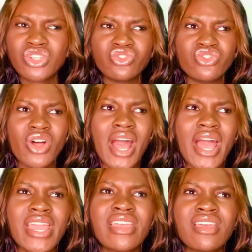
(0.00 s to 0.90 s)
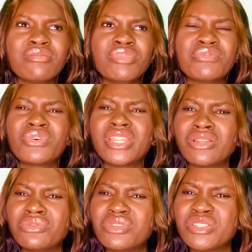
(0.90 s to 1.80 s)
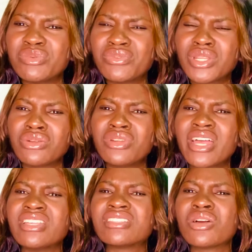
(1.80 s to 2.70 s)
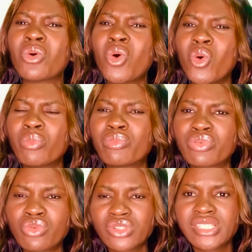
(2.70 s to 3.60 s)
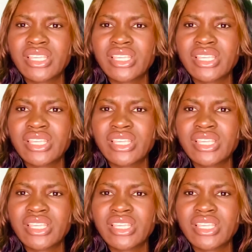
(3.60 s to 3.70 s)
dry, before they do this, before they do that. It's a whole process.